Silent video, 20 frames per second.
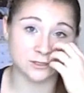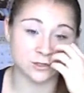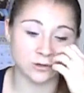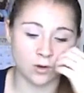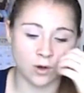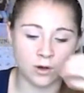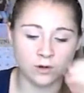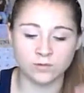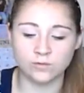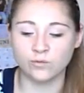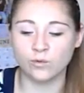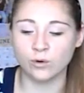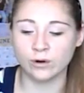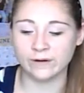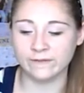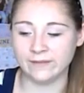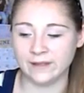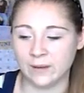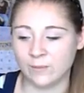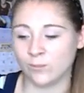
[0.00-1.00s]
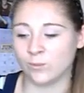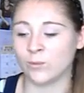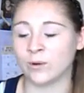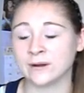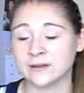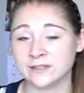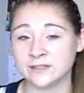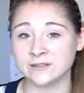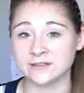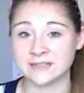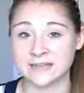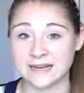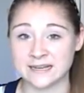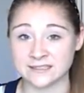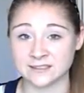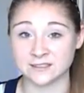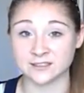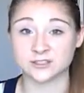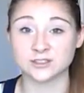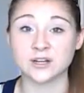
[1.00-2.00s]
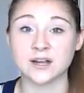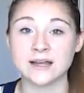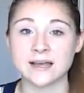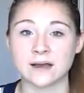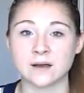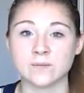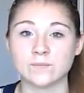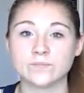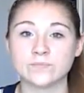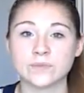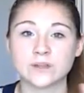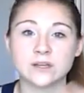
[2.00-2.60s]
so all 4 of them wanted to use it as their tryout.